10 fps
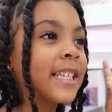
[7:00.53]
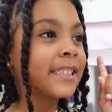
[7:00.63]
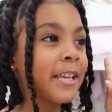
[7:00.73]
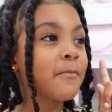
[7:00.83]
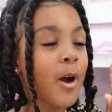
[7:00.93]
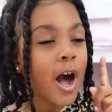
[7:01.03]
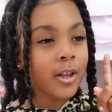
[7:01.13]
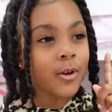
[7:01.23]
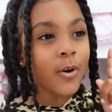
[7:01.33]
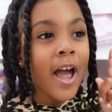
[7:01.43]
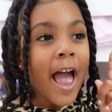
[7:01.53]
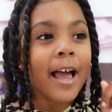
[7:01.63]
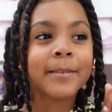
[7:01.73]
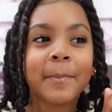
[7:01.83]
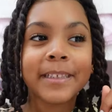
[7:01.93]
the same color
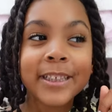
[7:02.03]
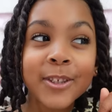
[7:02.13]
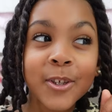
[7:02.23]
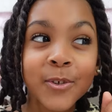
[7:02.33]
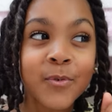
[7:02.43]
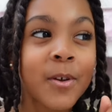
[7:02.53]
as my sister's